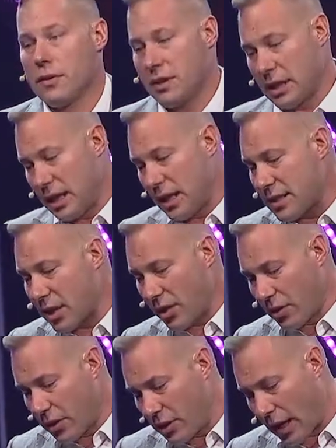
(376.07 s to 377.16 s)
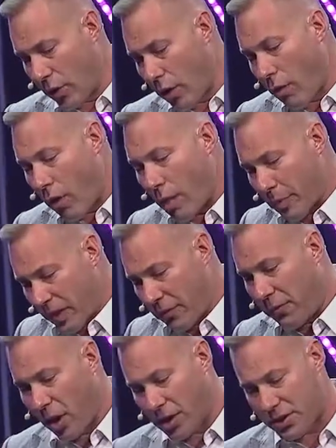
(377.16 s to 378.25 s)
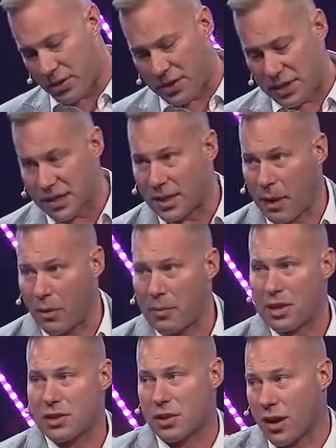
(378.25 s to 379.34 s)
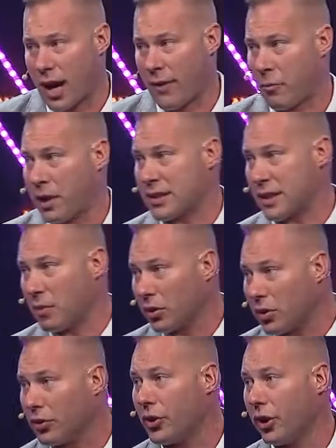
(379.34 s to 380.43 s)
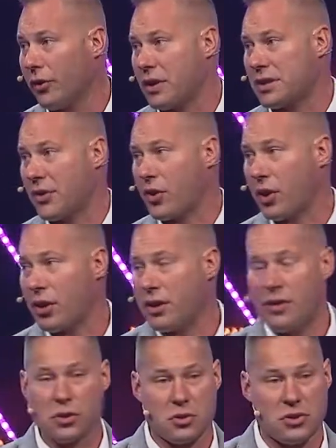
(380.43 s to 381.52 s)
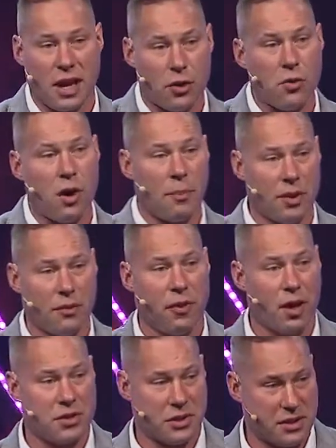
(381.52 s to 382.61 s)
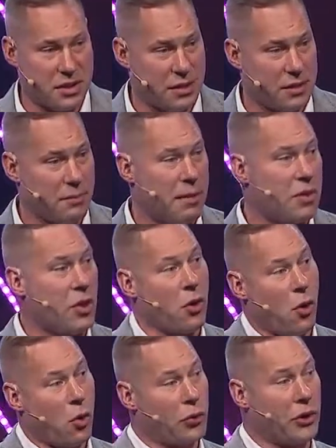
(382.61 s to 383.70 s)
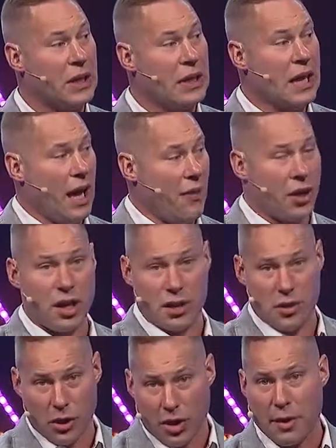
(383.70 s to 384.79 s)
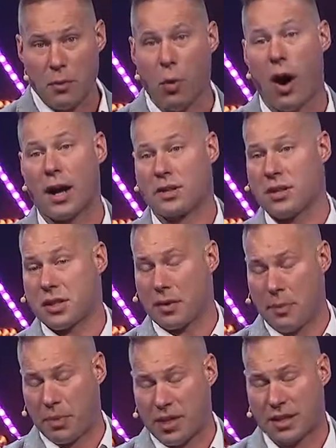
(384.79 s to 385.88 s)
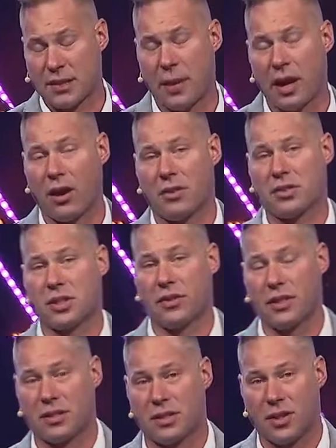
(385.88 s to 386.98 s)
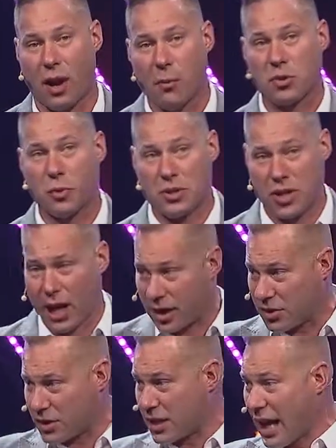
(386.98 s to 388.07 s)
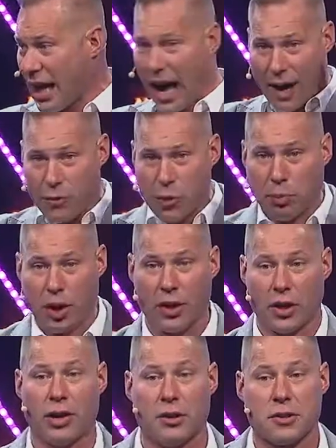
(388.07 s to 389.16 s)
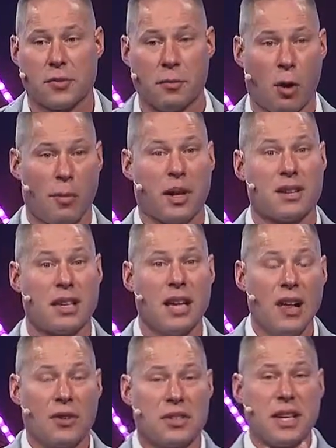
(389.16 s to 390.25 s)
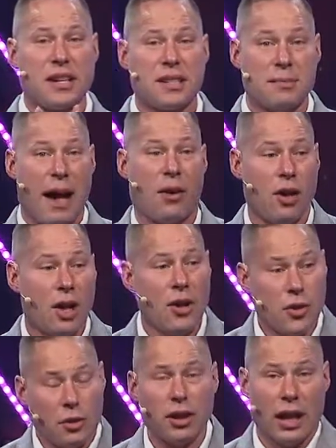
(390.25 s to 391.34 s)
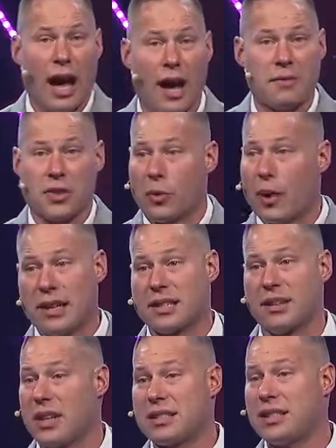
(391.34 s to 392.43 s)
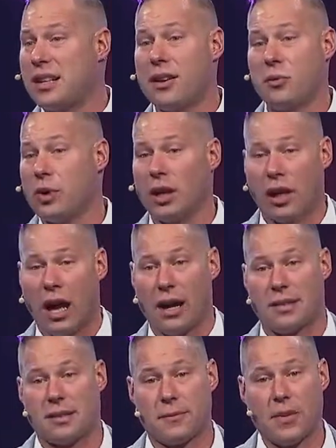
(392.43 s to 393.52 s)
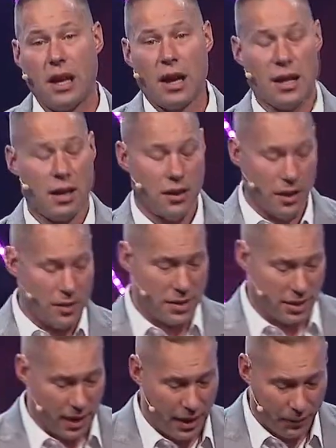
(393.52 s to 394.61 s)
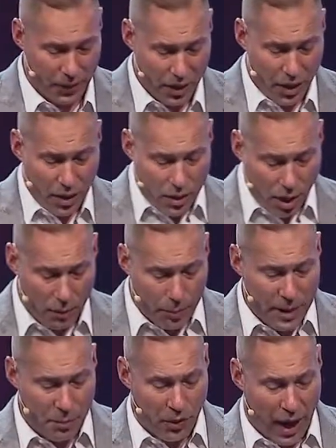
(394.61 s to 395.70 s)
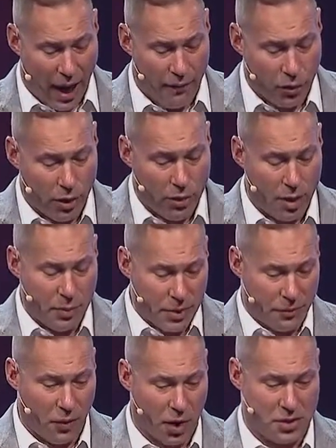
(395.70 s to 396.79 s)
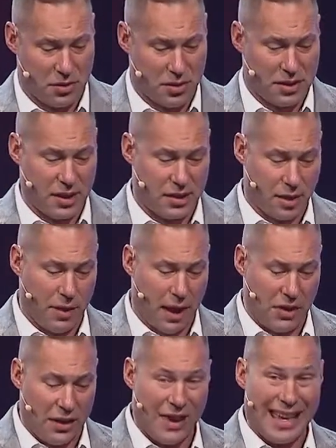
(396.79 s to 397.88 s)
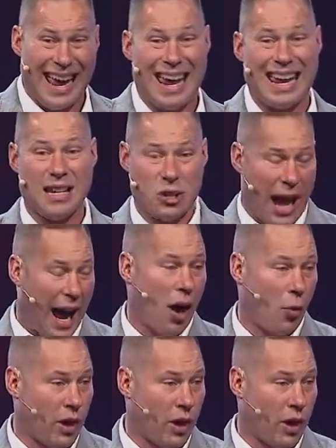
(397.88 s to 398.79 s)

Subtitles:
The kids that grow up in a foster system, I want to be so careful because I'm a little nervous that there are individuals that grew up in the foster system. Maybe they're older, and you're going to be watching this, going to be participating in our services. So I almost wish that I could just have you plug your ears for a moment, because there's things about your lives that the rest of us didn't realize. And here's the thing. Young people that have grown up in the foster system, that then they age out.